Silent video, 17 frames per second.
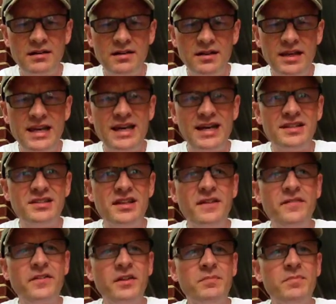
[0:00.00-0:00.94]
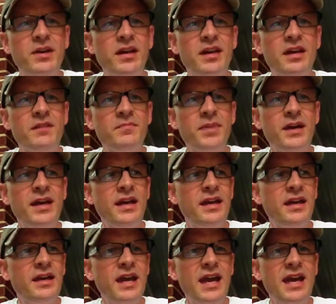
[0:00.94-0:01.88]
Yeah, I definitely pick up
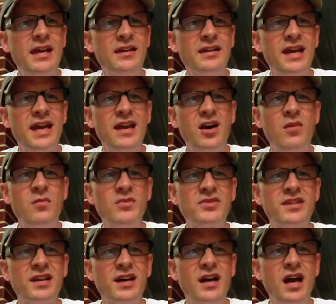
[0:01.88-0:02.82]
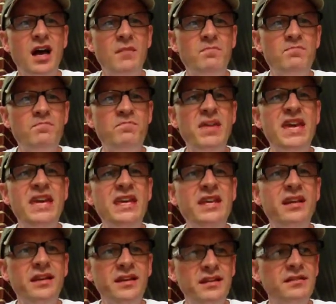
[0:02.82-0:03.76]
almost a
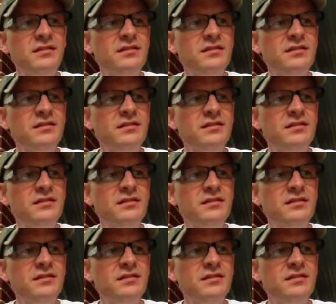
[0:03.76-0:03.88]
peated